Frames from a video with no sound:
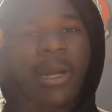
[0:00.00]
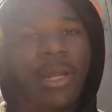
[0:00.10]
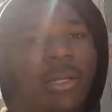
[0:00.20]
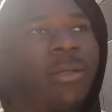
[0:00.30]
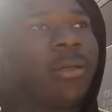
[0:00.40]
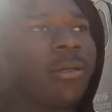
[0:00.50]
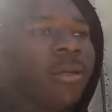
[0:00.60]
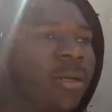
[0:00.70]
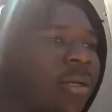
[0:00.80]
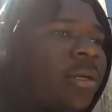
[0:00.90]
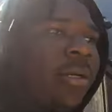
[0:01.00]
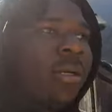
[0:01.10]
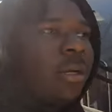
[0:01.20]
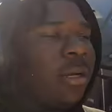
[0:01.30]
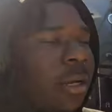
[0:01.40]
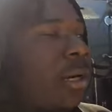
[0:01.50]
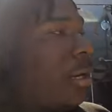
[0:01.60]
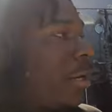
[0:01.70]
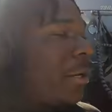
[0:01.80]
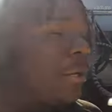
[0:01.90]
now.
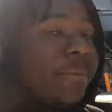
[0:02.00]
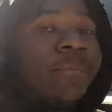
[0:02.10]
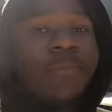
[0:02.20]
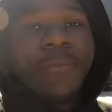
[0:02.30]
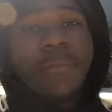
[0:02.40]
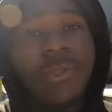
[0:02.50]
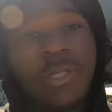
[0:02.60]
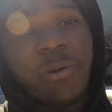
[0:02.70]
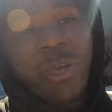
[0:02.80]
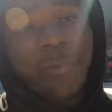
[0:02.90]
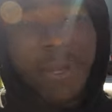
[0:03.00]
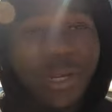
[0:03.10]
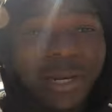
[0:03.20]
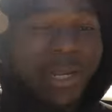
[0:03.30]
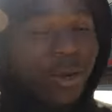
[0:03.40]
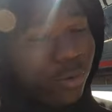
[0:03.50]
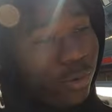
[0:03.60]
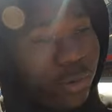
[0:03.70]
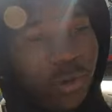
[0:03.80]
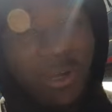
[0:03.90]
Uh, so yeah, man, they go,
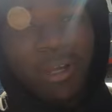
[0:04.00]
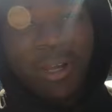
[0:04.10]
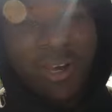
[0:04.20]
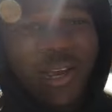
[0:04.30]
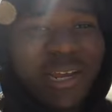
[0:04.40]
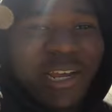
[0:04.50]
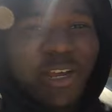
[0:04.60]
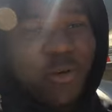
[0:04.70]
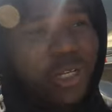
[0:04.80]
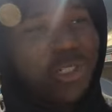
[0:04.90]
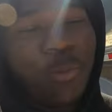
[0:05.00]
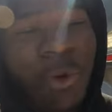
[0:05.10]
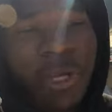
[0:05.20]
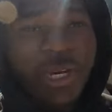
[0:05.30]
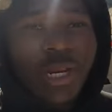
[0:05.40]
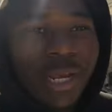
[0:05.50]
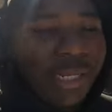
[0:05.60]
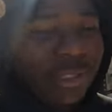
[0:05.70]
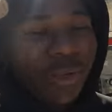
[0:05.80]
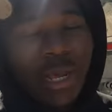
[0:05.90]
hey, they go get your boy in
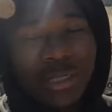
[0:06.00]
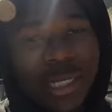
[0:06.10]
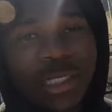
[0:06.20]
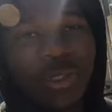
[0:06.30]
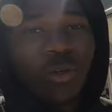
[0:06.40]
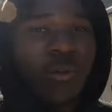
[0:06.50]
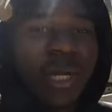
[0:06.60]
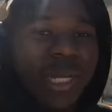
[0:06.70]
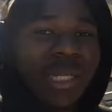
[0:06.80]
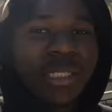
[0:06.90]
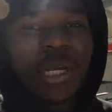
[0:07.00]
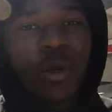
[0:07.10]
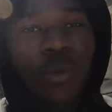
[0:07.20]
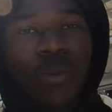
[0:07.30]
today. So y'all stay tuned, man, let's go.